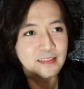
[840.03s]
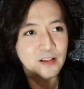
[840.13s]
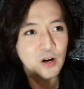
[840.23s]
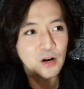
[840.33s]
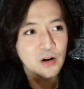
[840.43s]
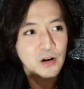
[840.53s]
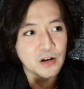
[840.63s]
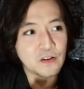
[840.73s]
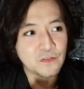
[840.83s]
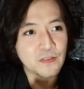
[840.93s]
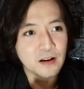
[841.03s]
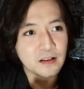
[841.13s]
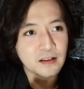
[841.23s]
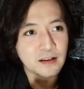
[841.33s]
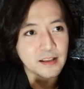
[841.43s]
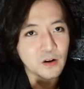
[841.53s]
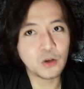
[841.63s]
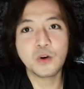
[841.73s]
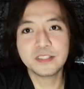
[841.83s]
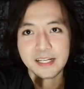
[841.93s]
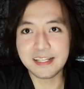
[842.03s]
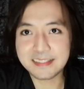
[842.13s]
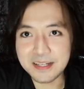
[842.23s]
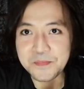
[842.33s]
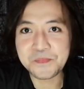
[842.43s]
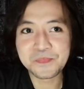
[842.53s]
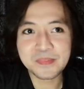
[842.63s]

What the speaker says: of colonialism.